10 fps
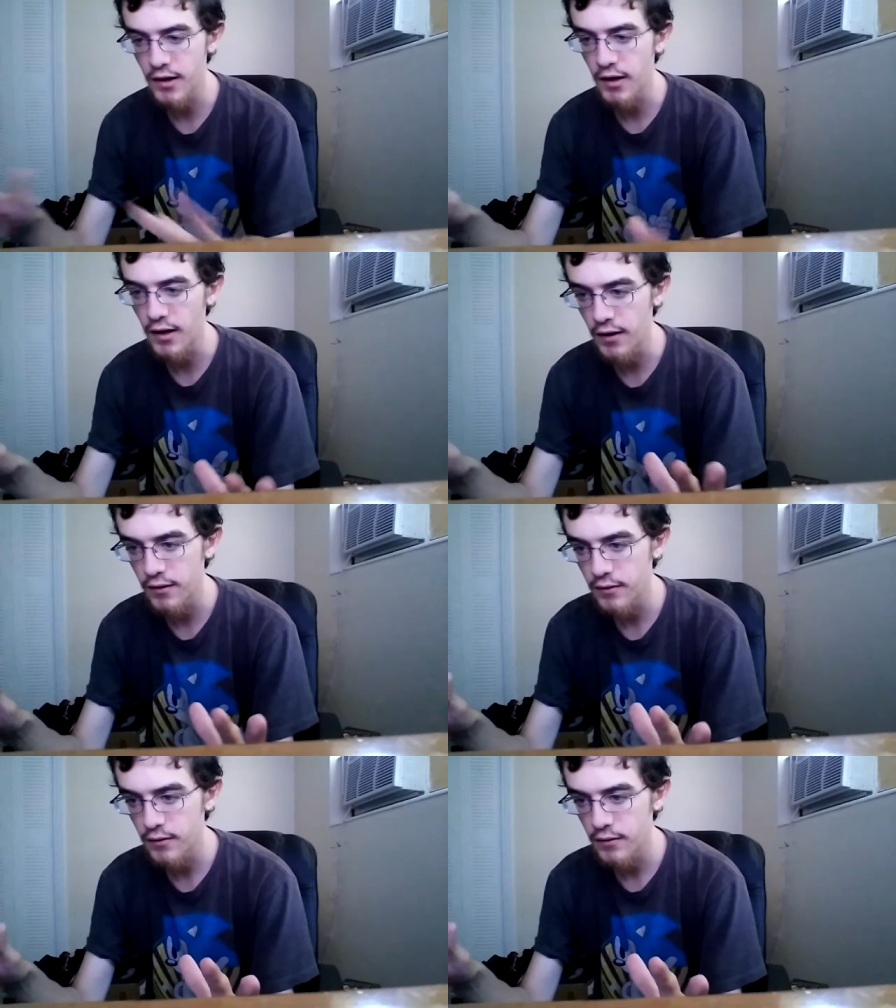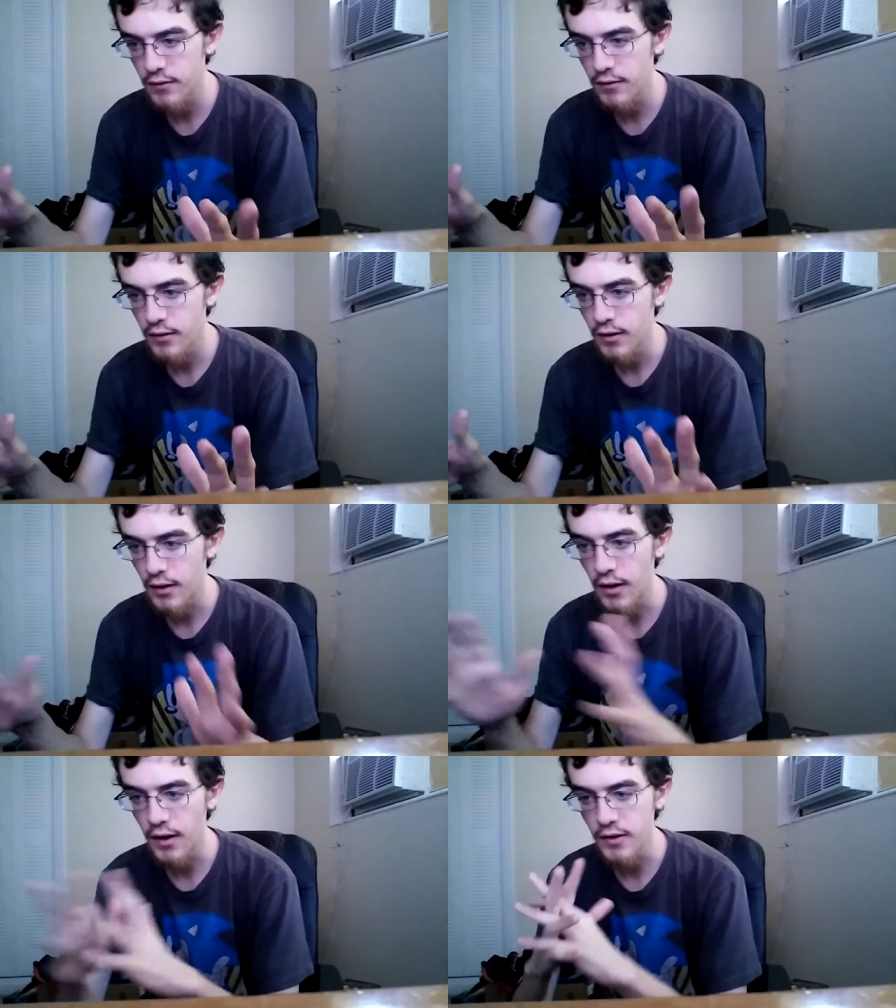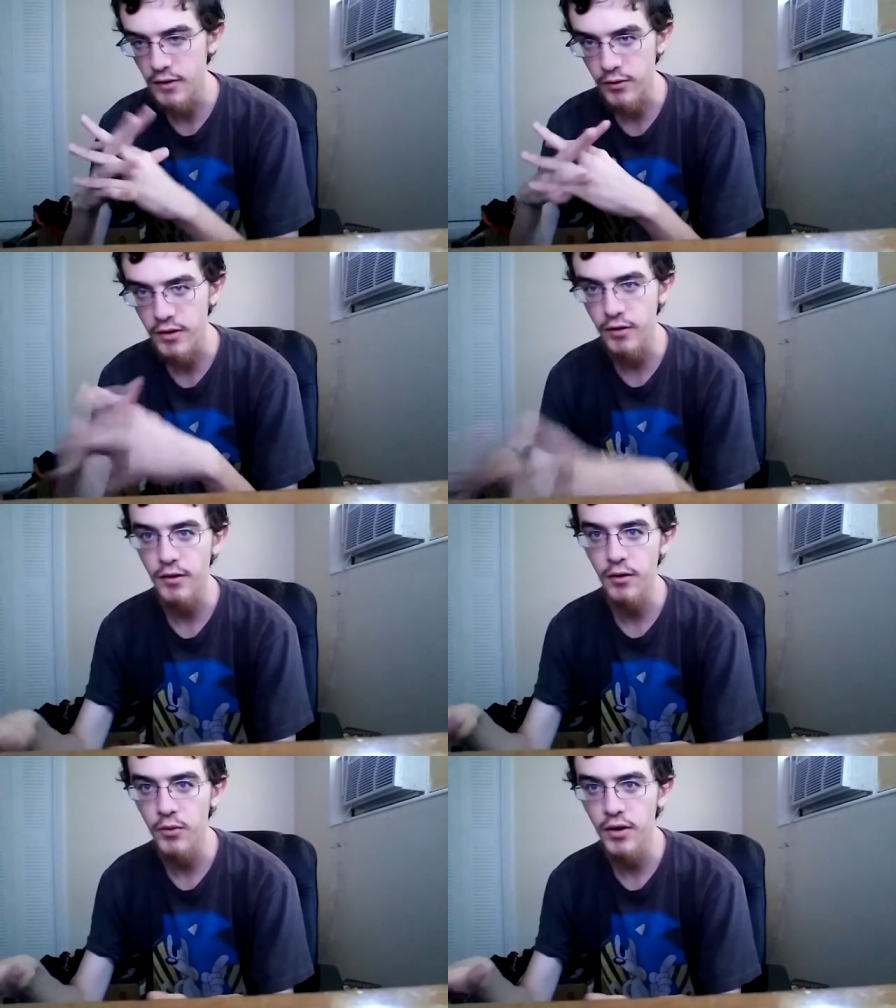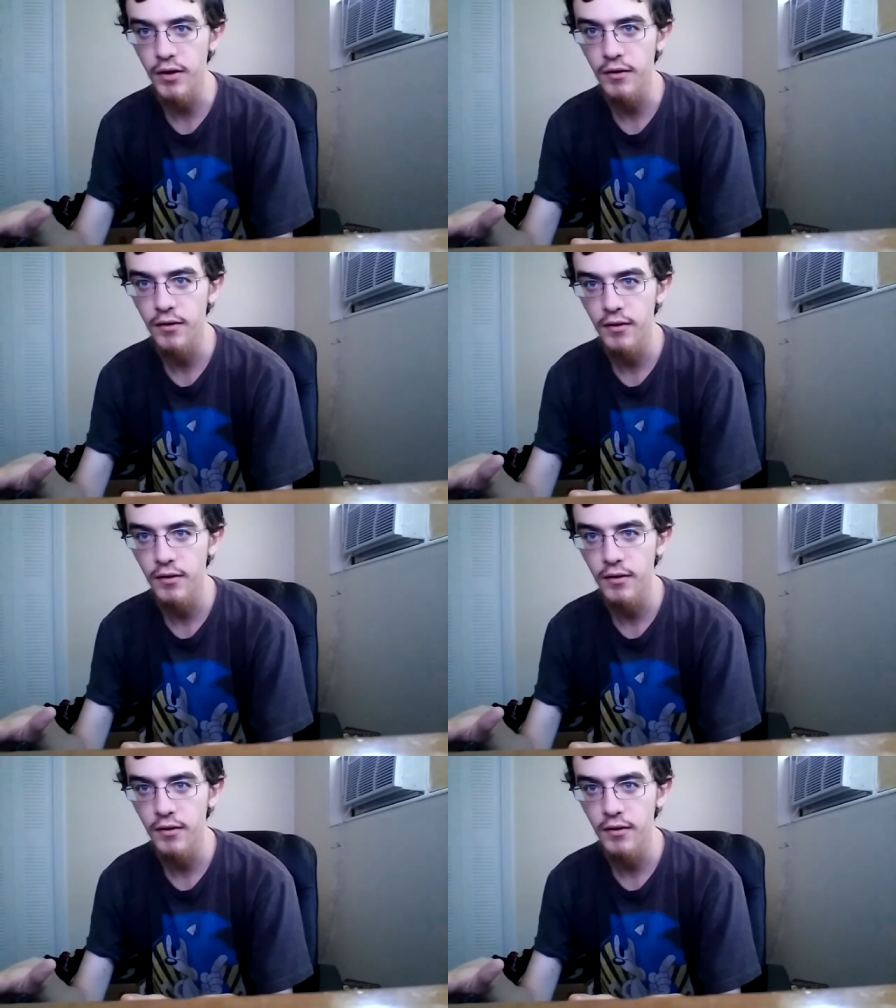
caught, and you don't kill anyone.